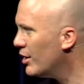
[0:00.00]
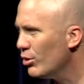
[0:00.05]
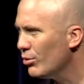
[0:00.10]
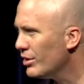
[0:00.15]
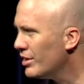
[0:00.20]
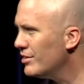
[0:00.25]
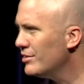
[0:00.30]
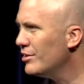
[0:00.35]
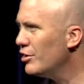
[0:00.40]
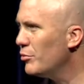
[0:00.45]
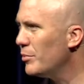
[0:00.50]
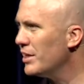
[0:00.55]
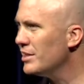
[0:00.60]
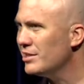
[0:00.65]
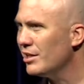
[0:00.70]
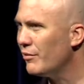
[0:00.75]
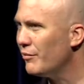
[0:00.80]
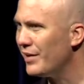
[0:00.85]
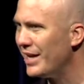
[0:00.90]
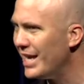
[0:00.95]
don't consider
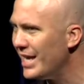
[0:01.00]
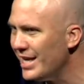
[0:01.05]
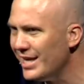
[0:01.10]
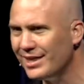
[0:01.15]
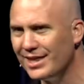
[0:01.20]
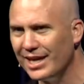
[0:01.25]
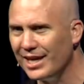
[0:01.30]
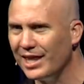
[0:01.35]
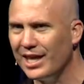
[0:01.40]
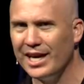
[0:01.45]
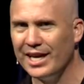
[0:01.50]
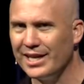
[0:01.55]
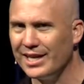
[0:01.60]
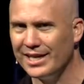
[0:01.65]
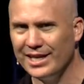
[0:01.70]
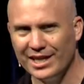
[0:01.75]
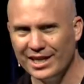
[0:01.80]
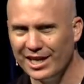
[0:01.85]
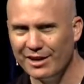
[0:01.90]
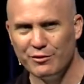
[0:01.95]
myself anything like
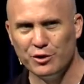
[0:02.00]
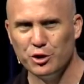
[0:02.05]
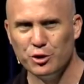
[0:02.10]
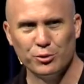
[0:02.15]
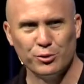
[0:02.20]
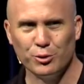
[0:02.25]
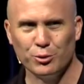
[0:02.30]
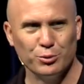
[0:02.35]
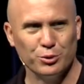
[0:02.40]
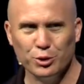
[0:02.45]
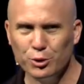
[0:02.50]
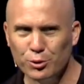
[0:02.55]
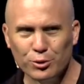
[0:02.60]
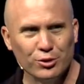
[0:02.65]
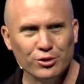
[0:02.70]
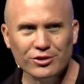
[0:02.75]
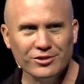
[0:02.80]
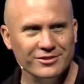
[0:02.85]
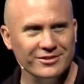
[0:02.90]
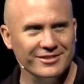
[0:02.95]
an 11-year-old
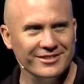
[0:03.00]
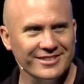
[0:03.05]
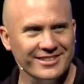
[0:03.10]
girl.